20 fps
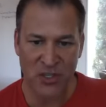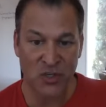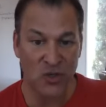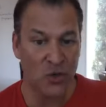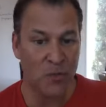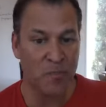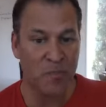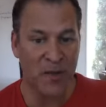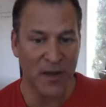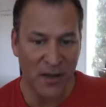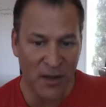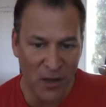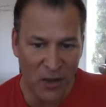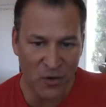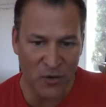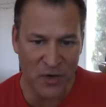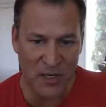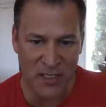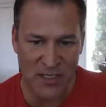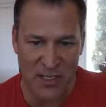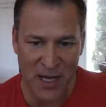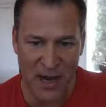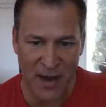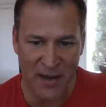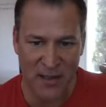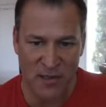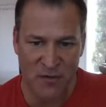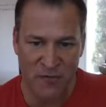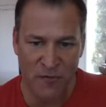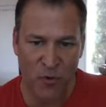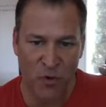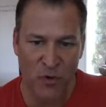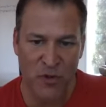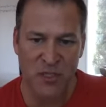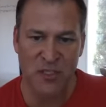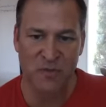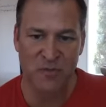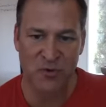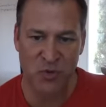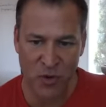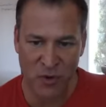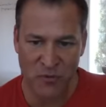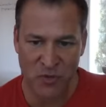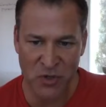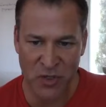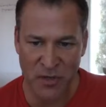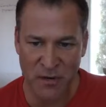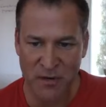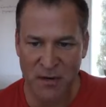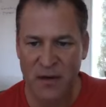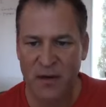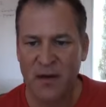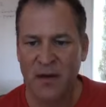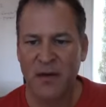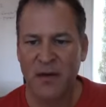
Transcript: to do pillow designs for the subscription.